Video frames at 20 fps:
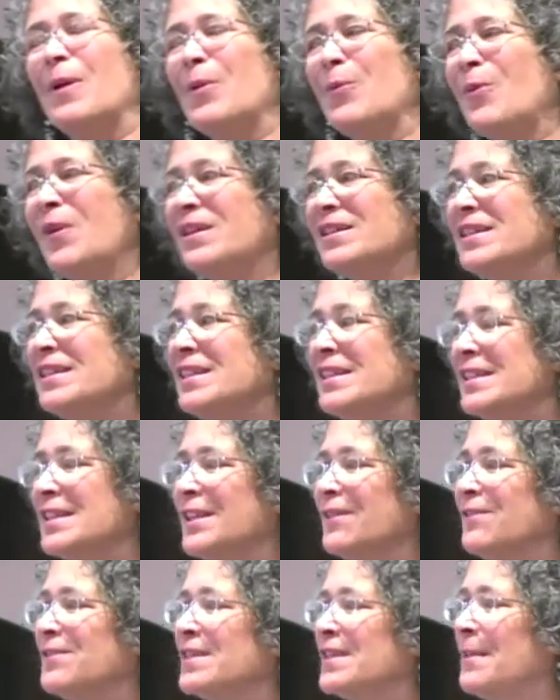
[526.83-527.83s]
It wasn't
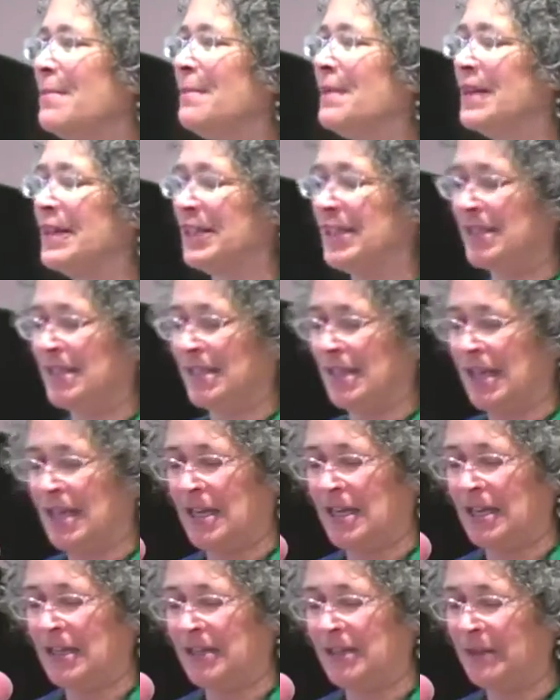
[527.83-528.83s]
as if somebody
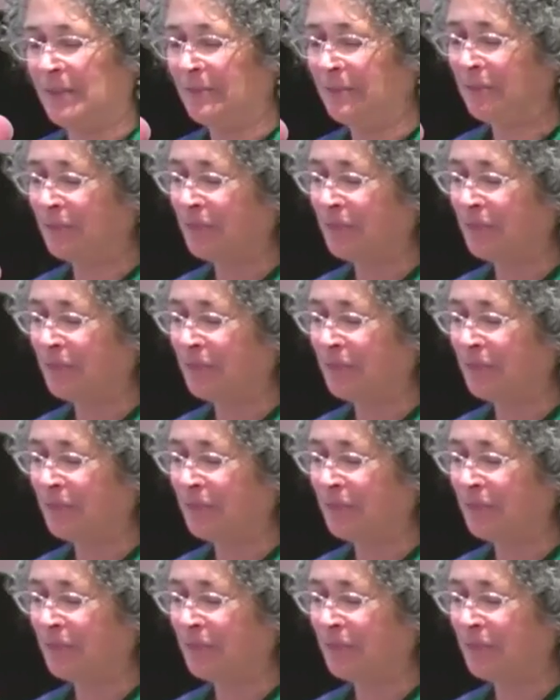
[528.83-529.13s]
said,